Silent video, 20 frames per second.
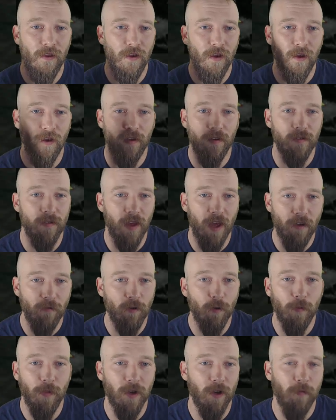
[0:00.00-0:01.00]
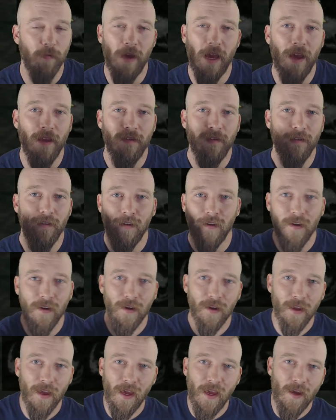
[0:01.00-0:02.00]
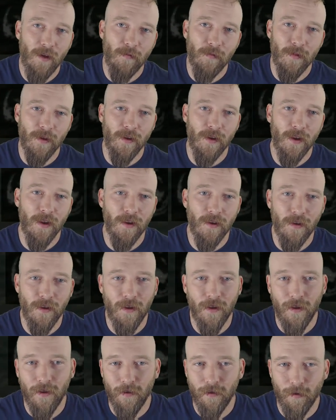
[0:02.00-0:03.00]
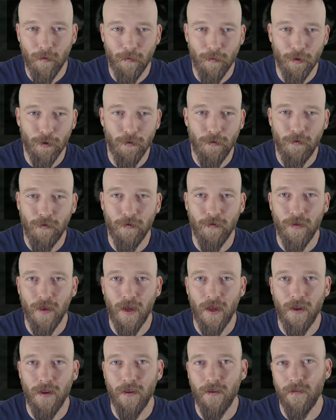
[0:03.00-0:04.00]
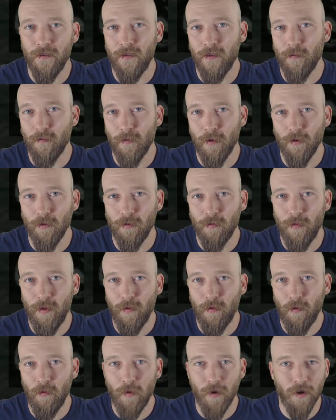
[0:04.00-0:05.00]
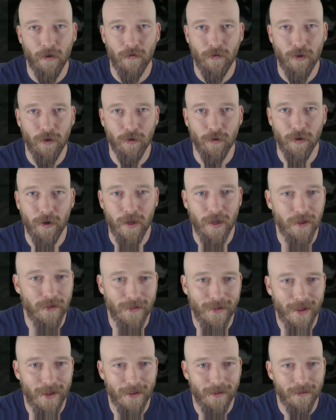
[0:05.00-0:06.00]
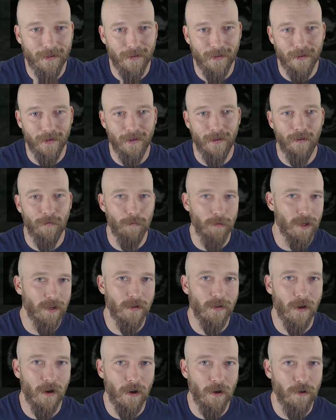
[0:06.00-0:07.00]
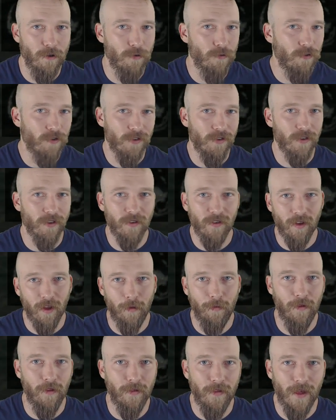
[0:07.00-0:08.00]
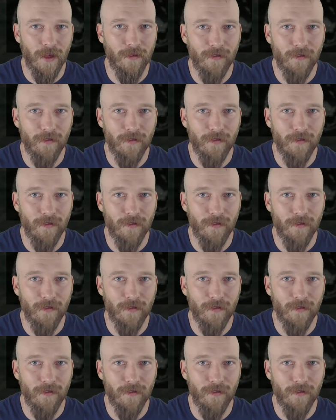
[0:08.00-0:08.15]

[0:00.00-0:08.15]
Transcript: has ever been imagined in a game. And the proof of that is that most people, whenever you're in that city, Midgar, you just accept that